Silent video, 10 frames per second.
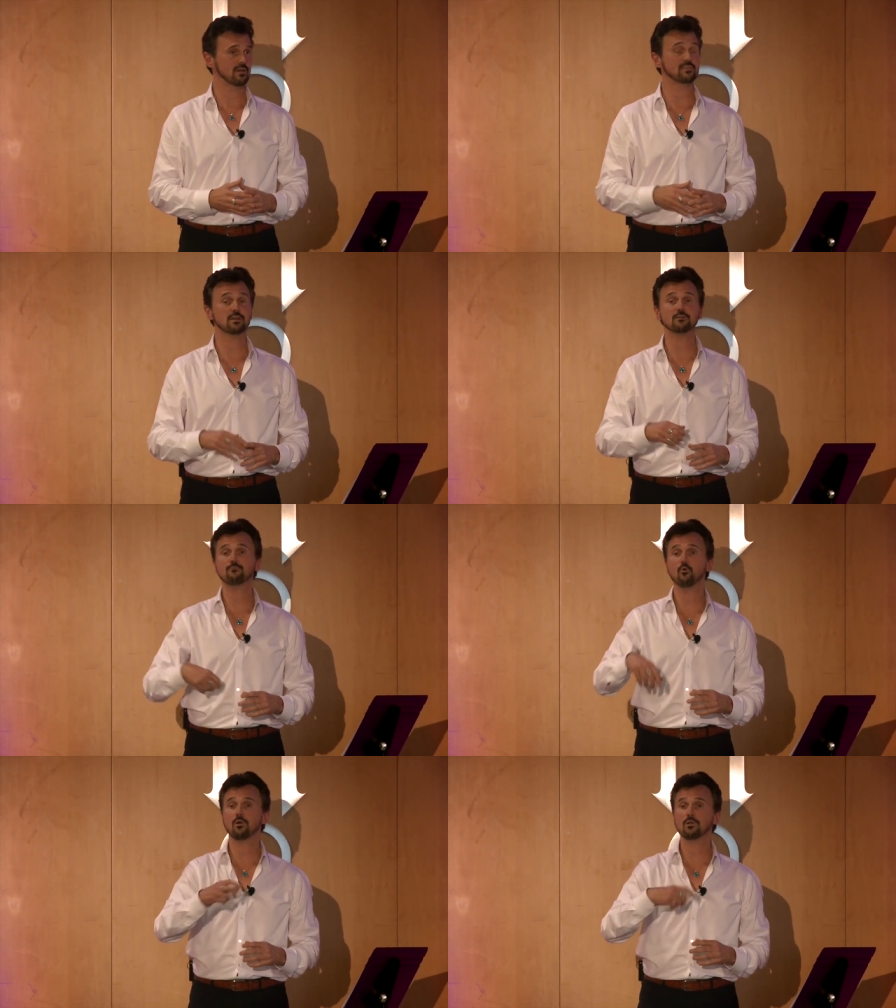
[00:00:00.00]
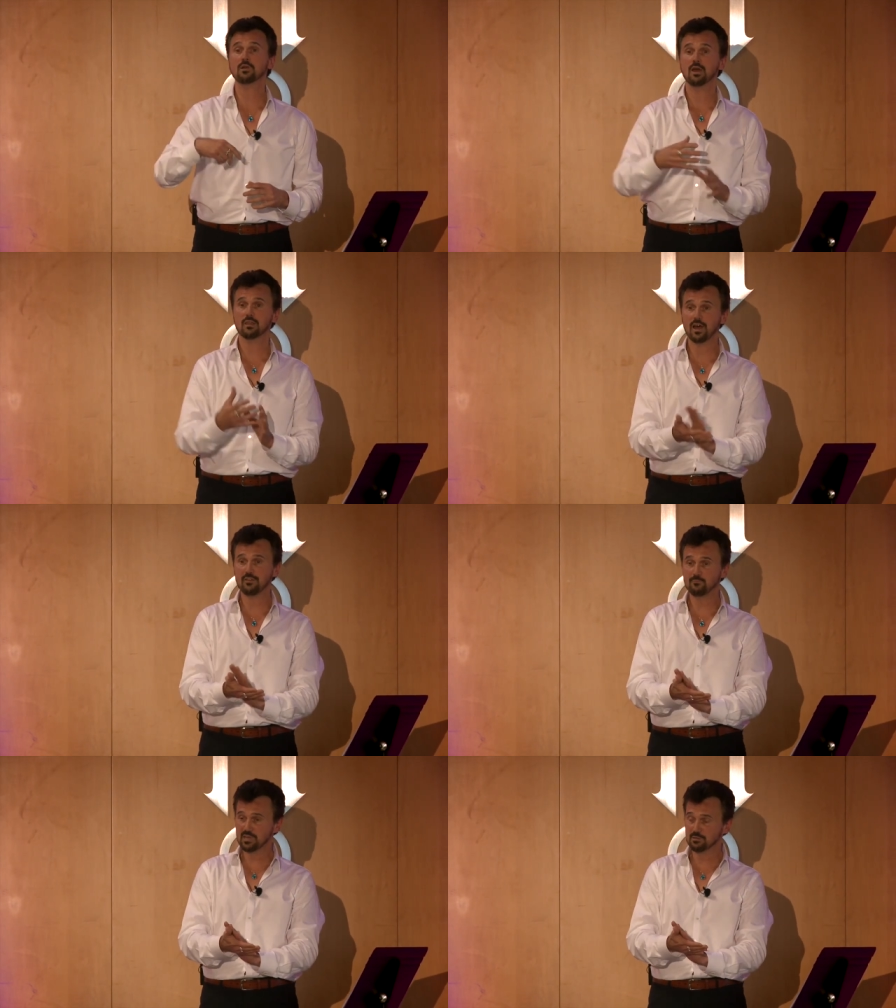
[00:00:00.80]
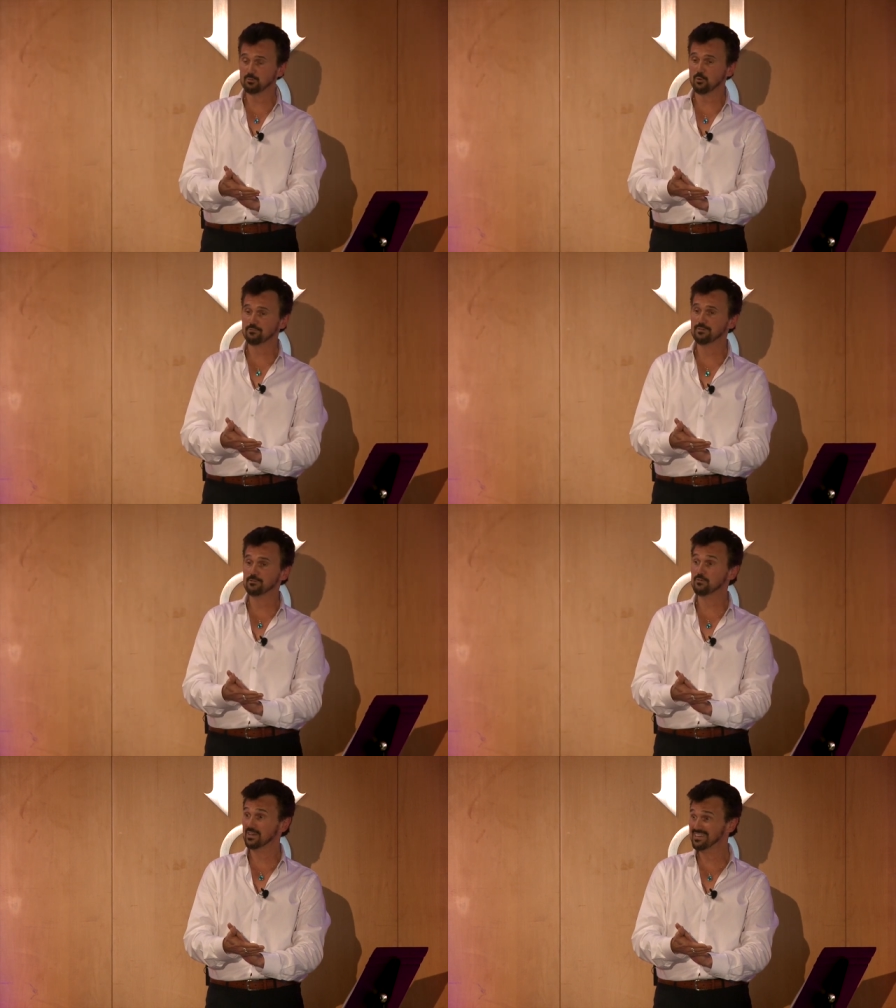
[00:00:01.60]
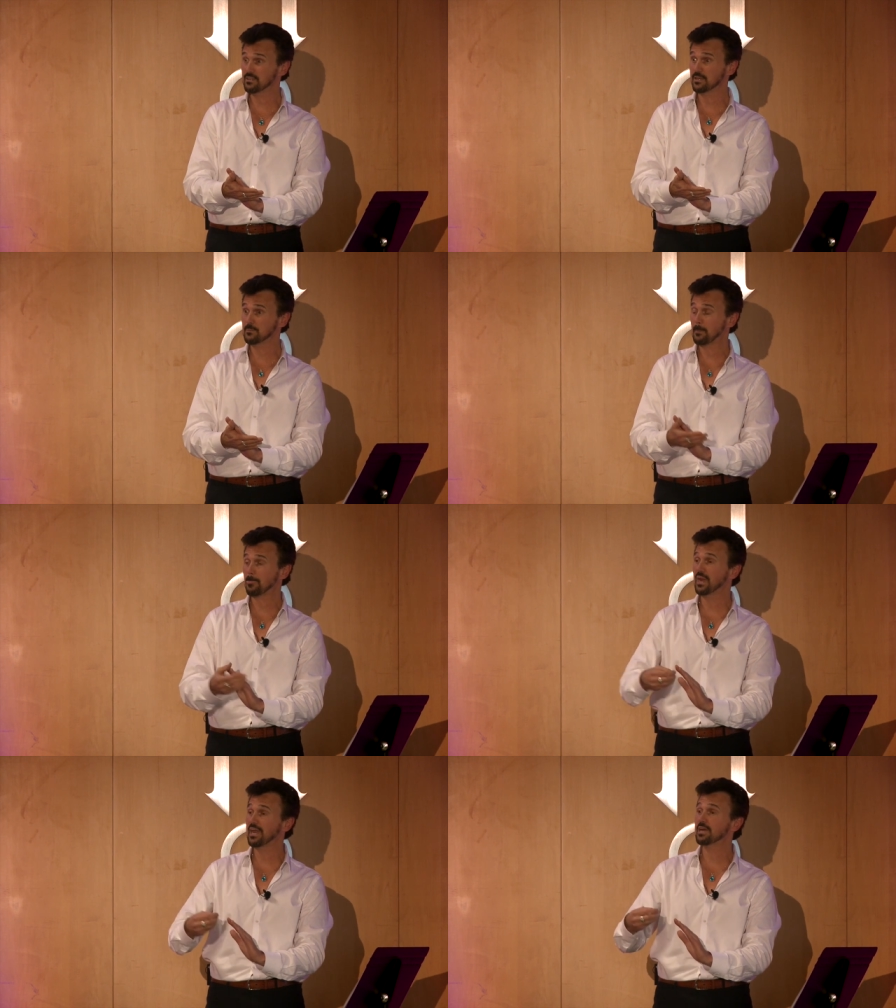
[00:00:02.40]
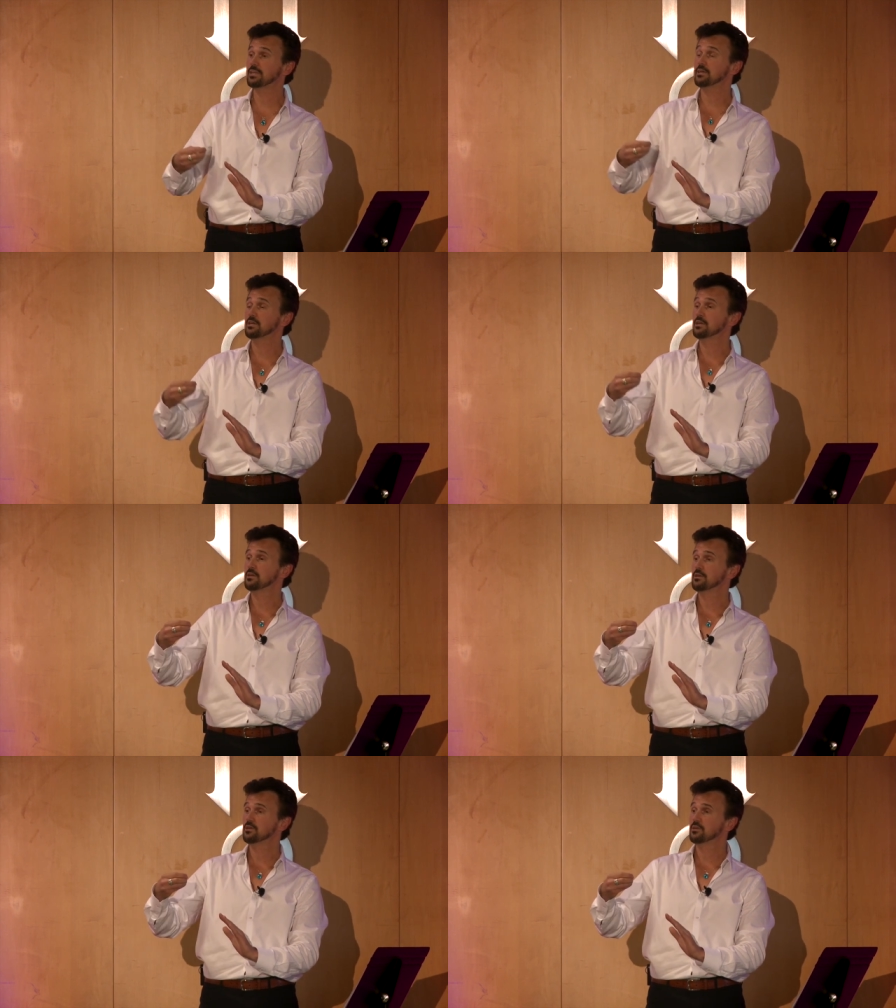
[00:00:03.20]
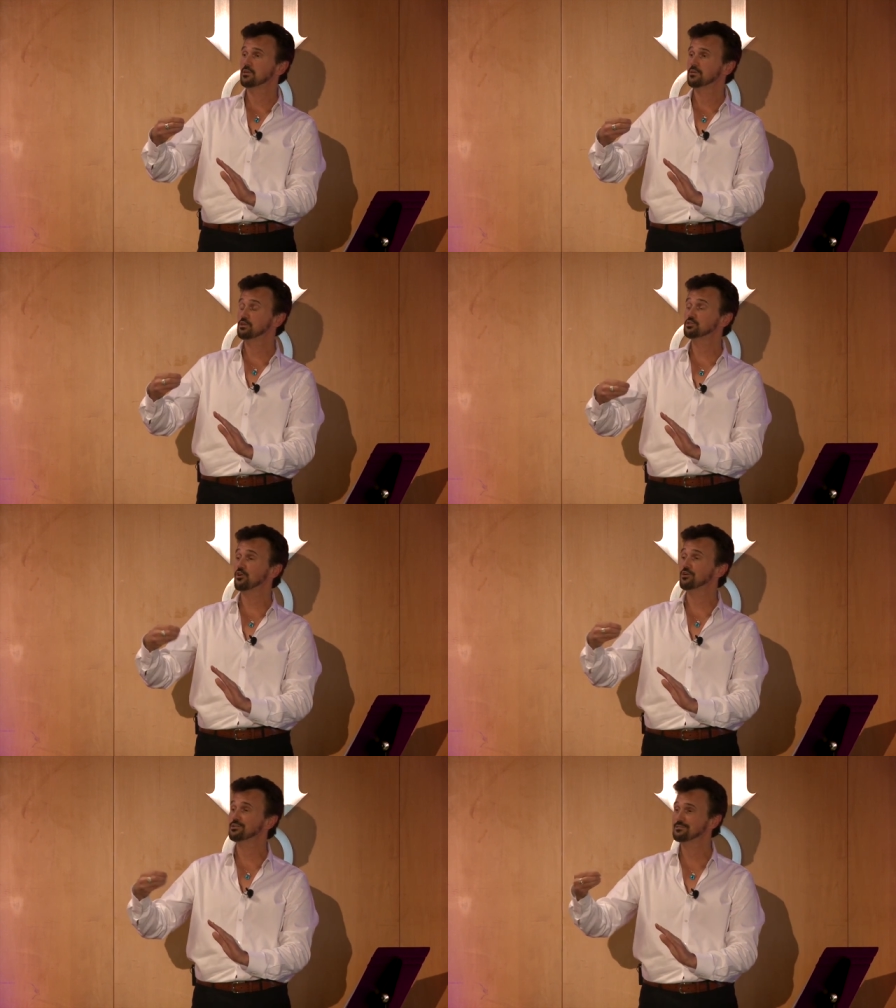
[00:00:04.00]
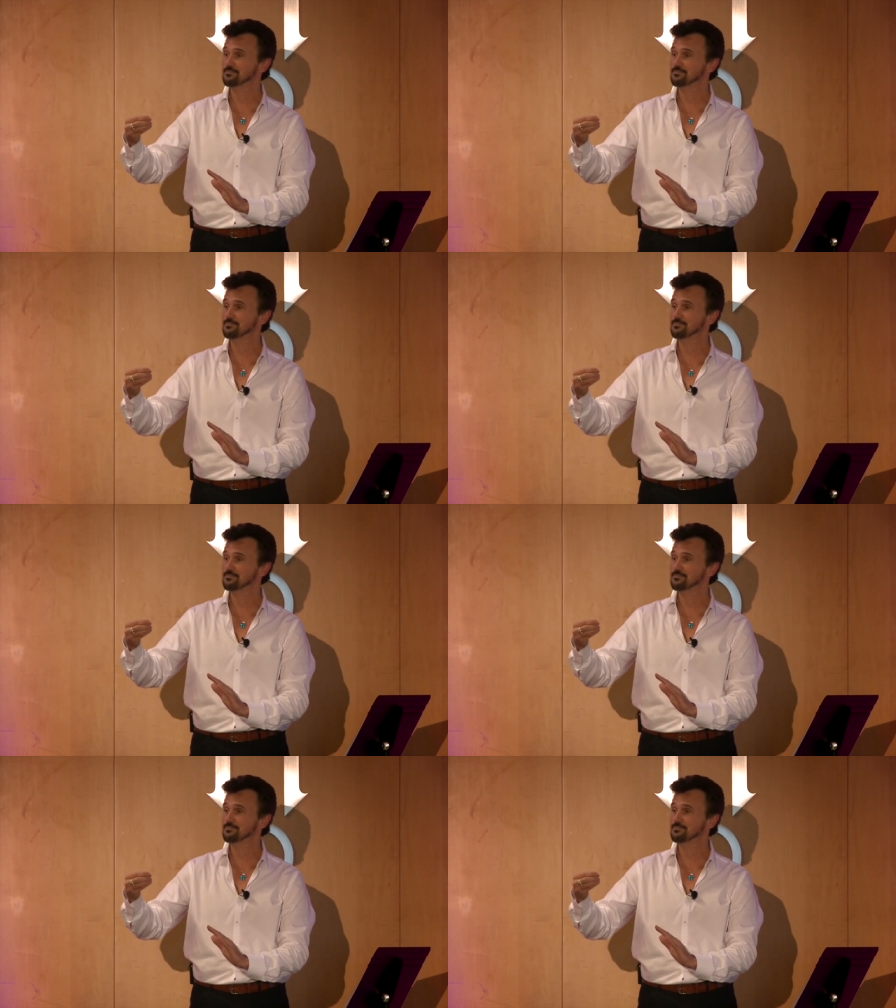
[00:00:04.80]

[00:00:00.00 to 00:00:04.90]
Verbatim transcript: And therefore, life becomes more fulfilling and you start